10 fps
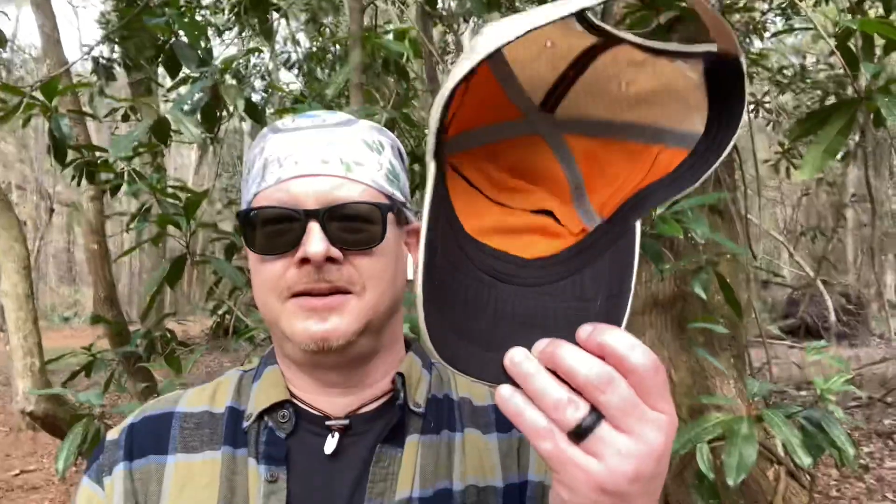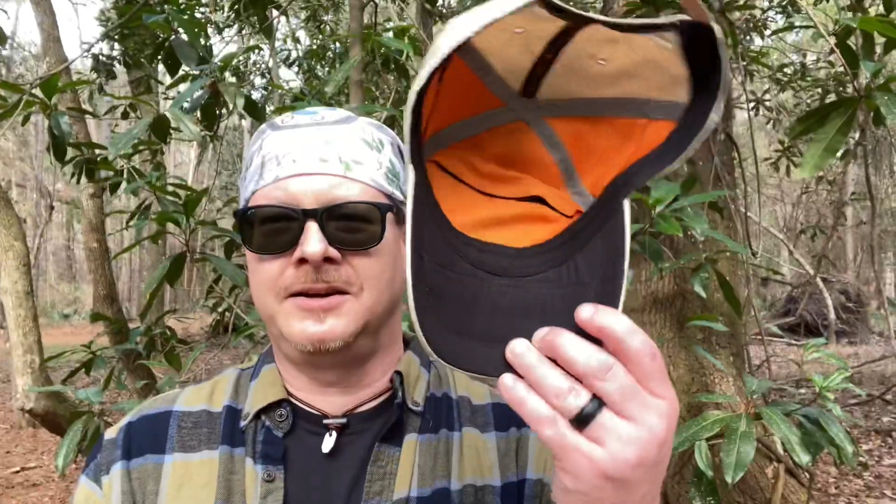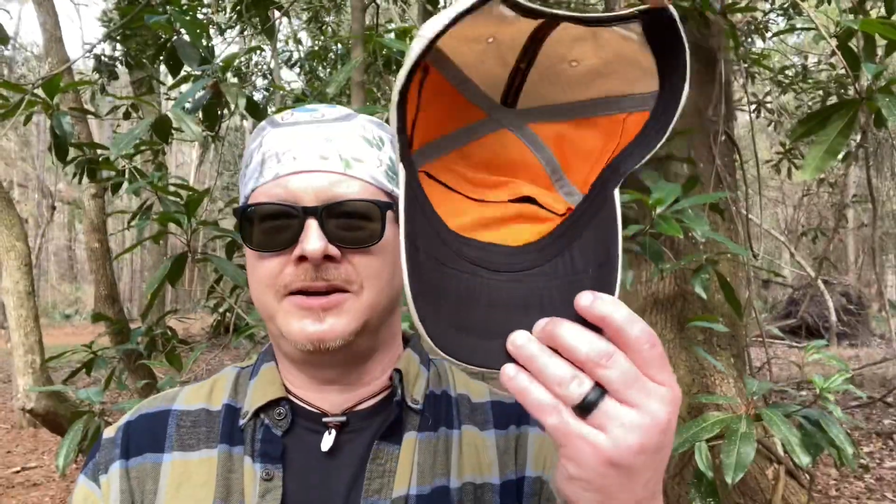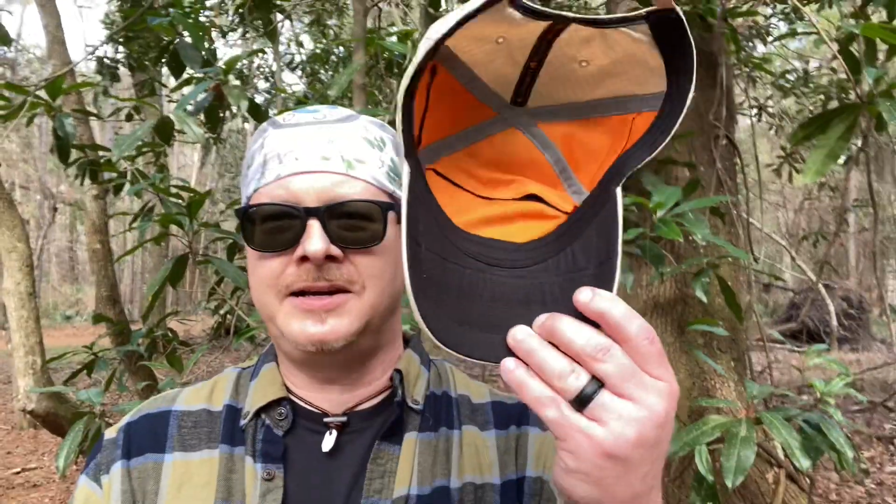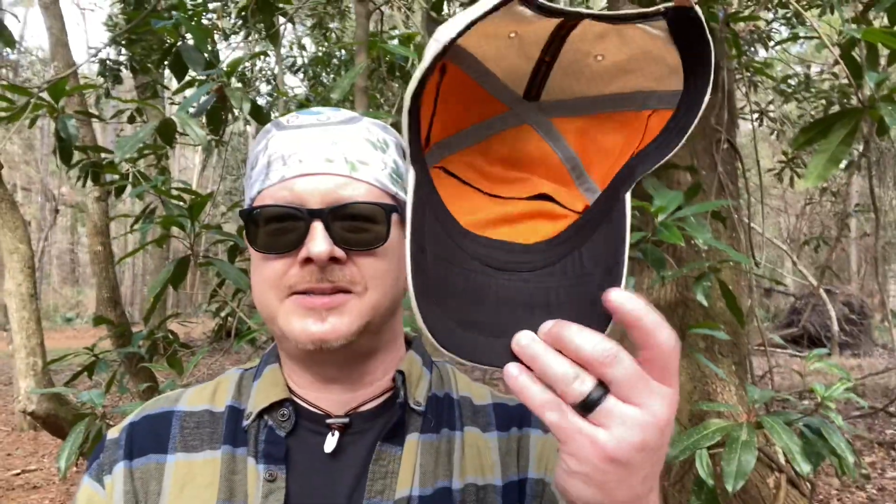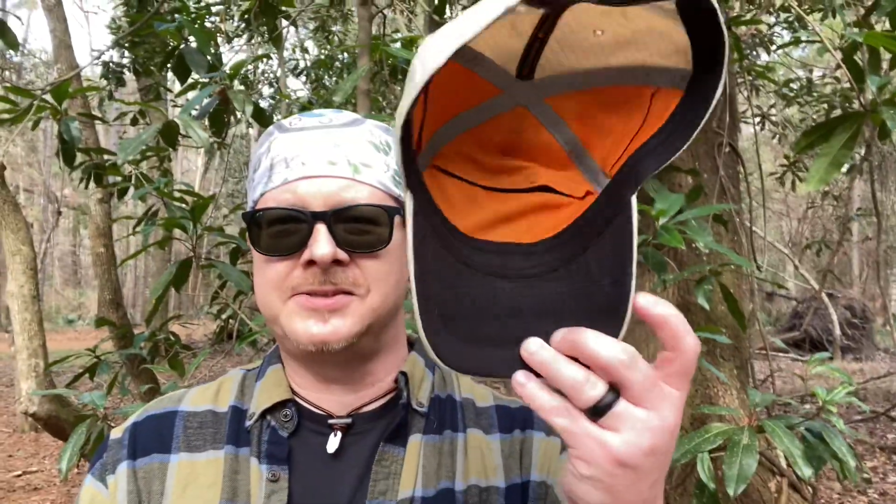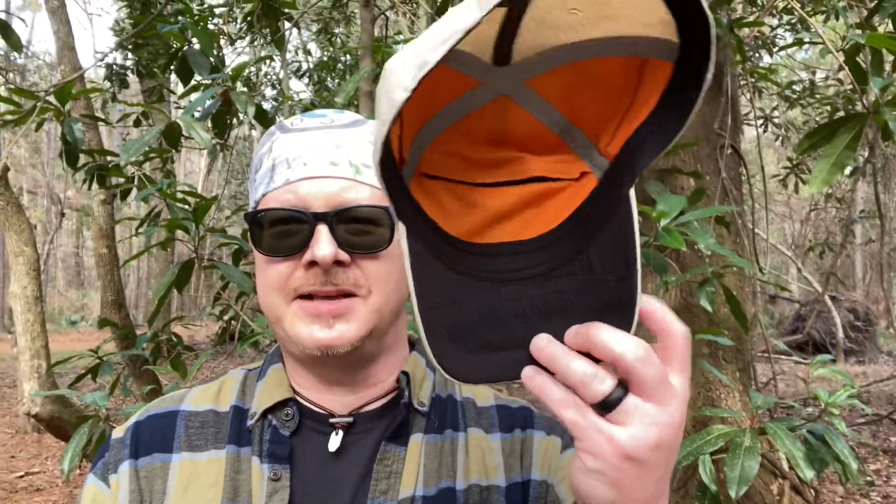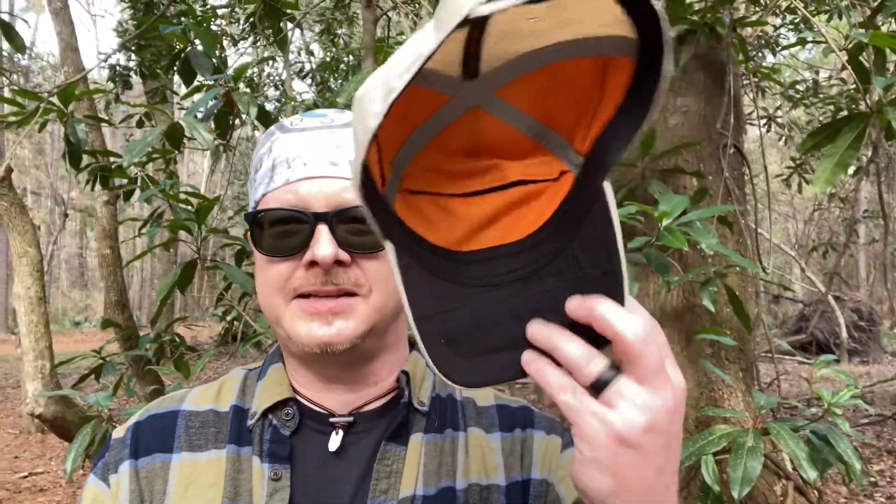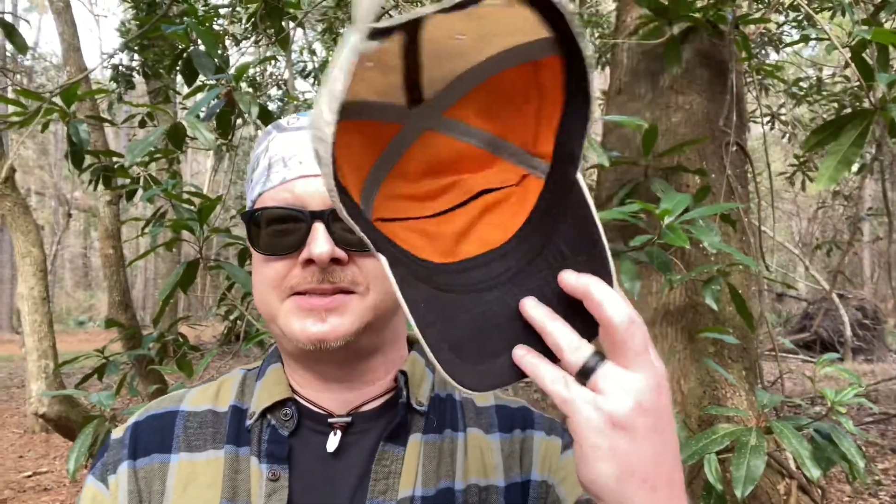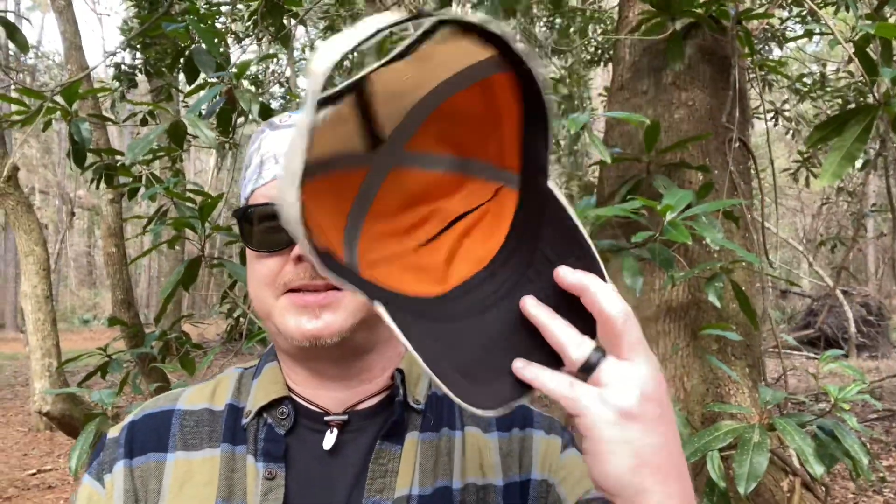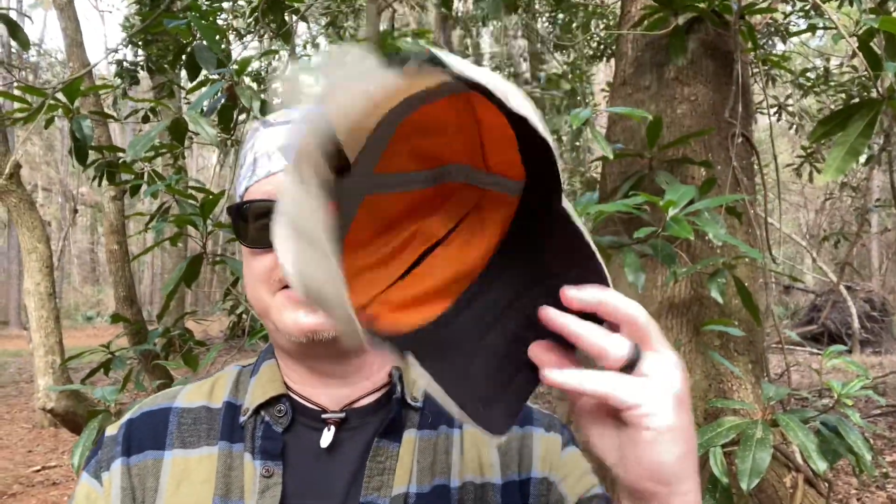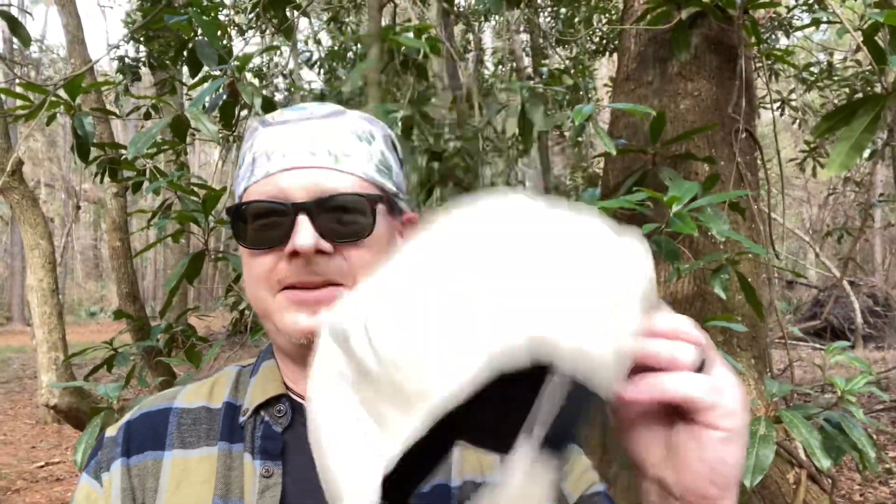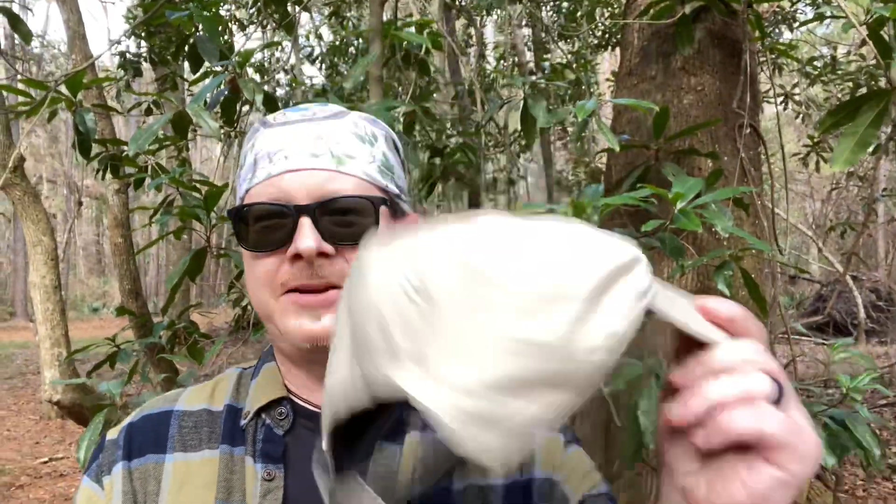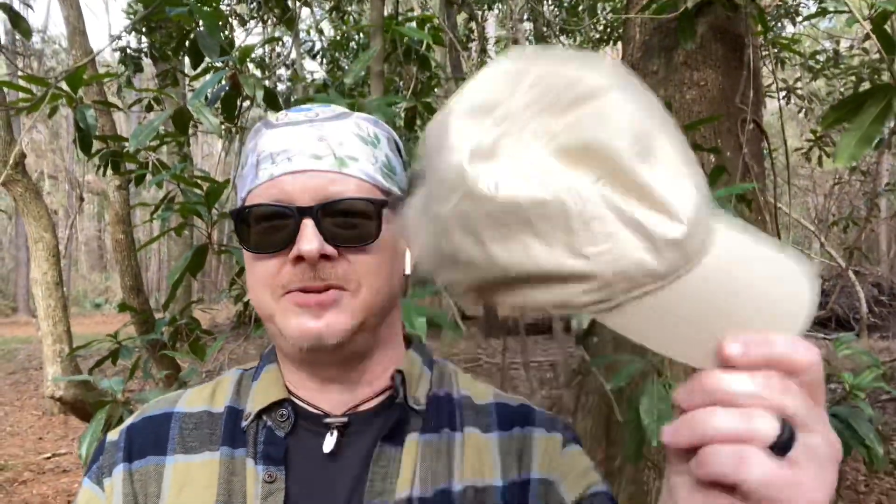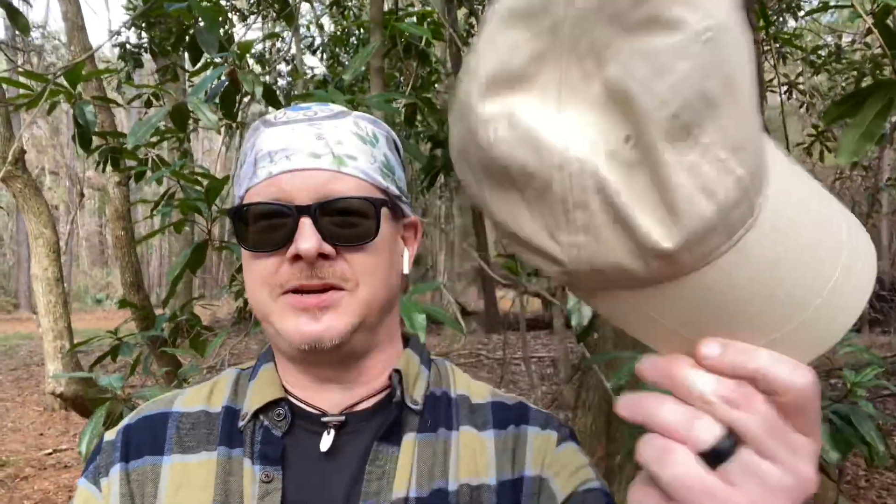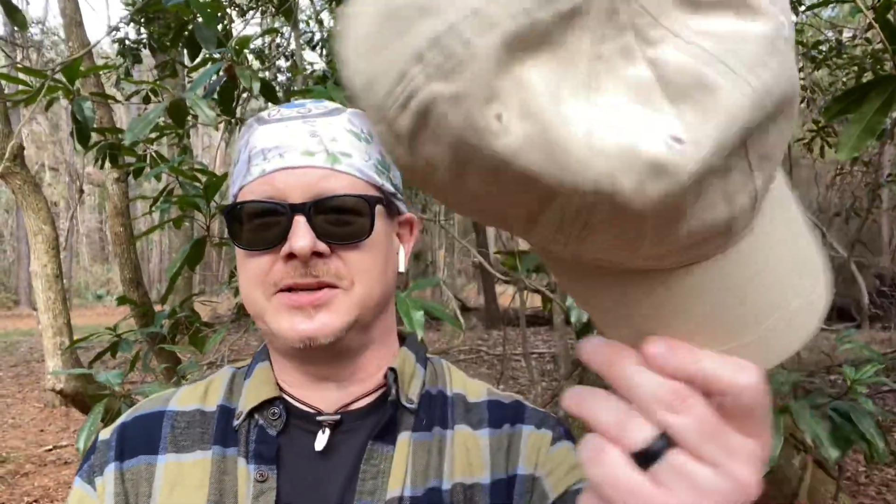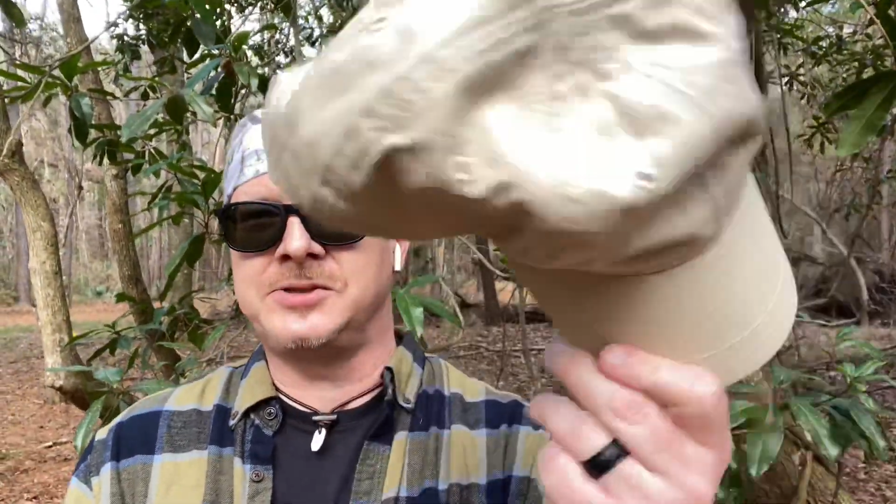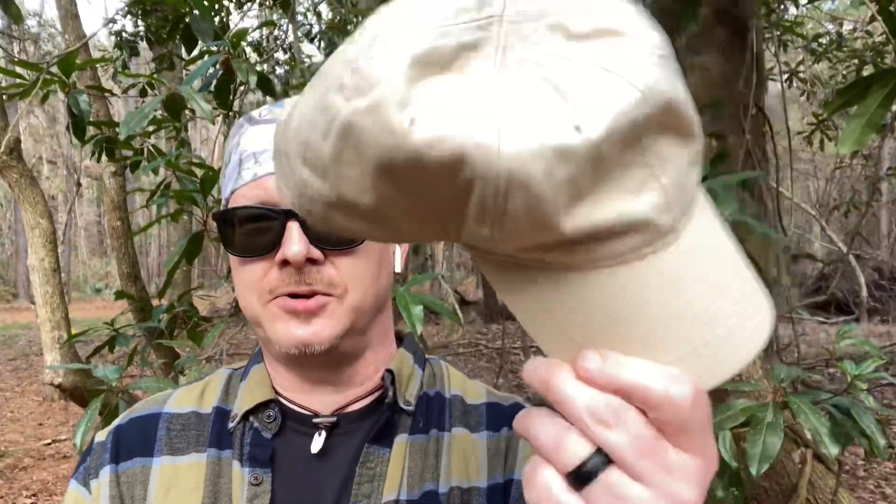All right, so that's, you got